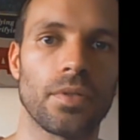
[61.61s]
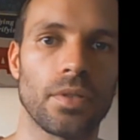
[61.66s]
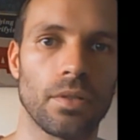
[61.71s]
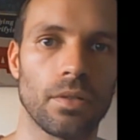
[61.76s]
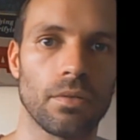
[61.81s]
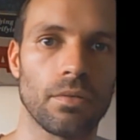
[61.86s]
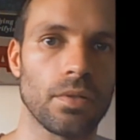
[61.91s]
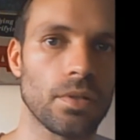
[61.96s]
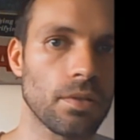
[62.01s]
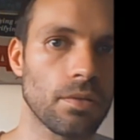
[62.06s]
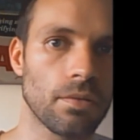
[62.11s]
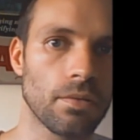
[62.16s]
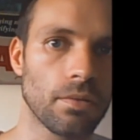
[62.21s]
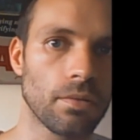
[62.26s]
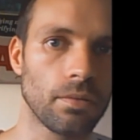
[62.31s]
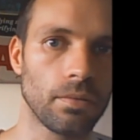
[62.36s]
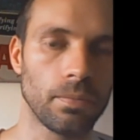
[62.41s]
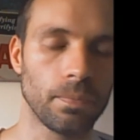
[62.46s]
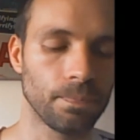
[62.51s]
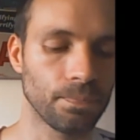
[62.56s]
so it's
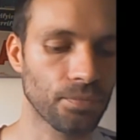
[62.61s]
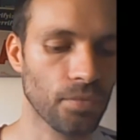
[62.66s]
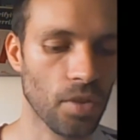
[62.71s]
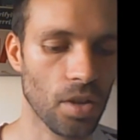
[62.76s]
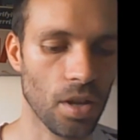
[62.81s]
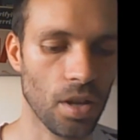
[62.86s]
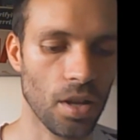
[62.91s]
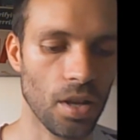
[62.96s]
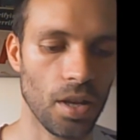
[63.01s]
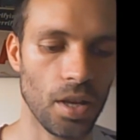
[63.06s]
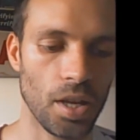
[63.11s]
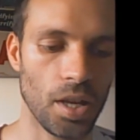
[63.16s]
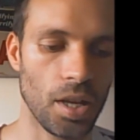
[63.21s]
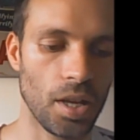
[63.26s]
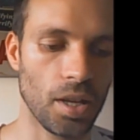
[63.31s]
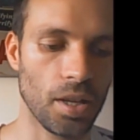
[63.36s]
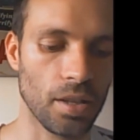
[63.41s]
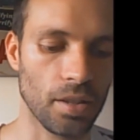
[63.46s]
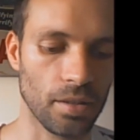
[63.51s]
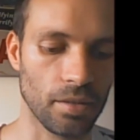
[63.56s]
cool.
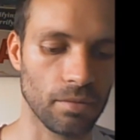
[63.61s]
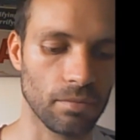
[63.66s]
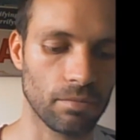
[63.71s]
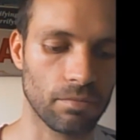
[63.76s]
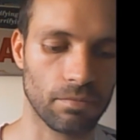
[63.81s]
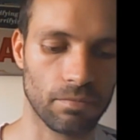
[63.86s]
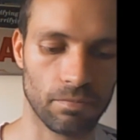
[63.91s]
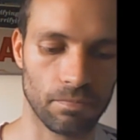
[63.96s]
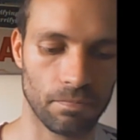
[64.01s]
And